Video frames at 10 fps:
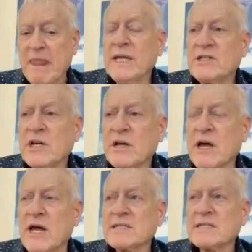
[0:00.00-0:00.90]
It took
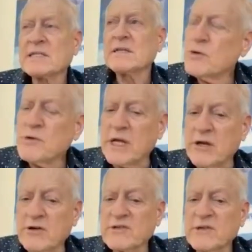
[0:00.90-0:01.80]
us 2
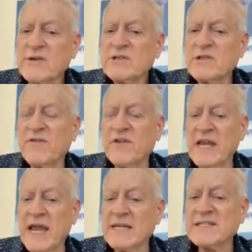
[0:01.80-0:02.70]
years to
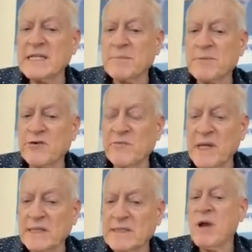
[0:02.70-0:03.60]
finance the
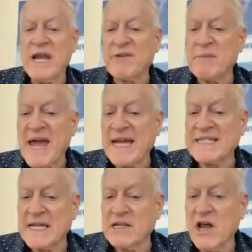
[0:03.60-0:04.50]
improvements when every bank
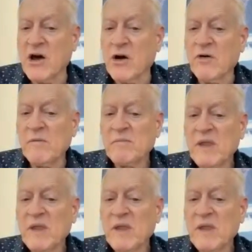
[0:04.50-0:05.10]
said no,